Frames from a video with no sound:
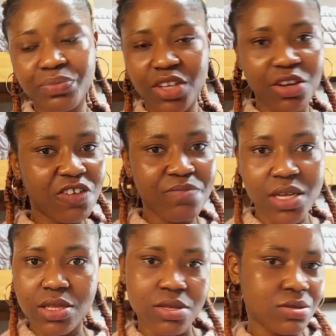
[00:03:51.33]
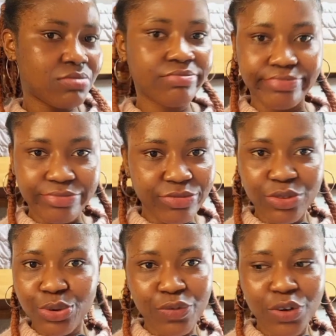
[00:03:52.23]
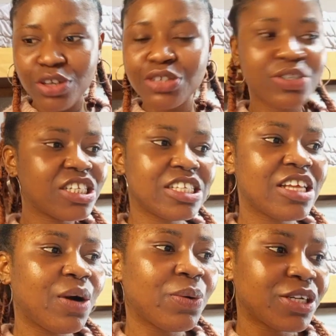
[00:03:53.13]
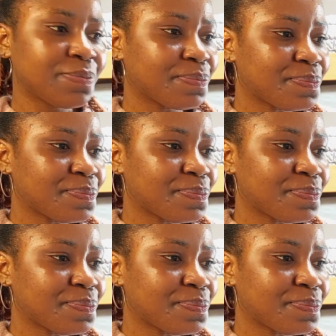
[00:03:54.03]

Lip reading: The government no go follow you in that one.